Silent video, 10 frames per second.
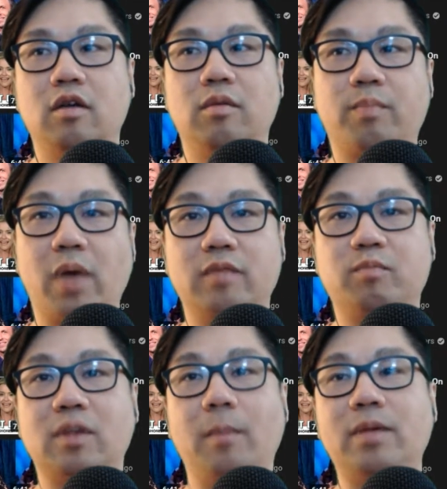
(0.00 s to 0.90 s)

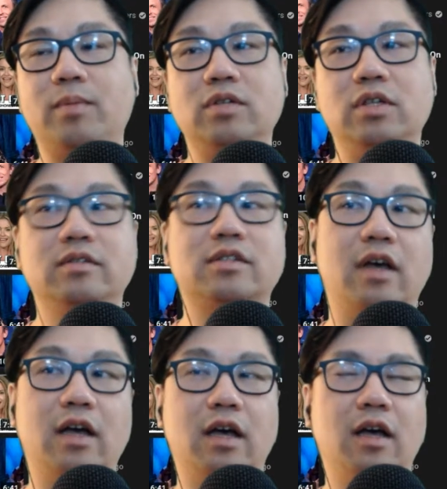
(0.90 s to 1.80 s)
But some people use
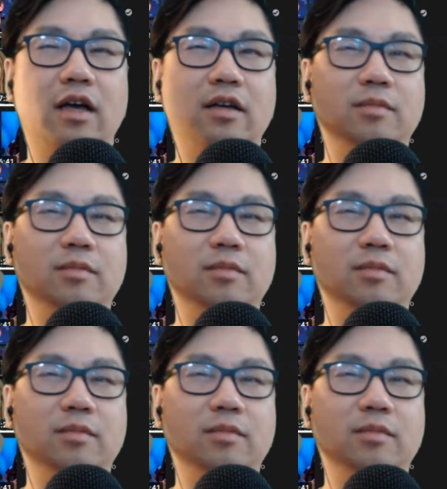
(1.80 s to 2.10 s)
the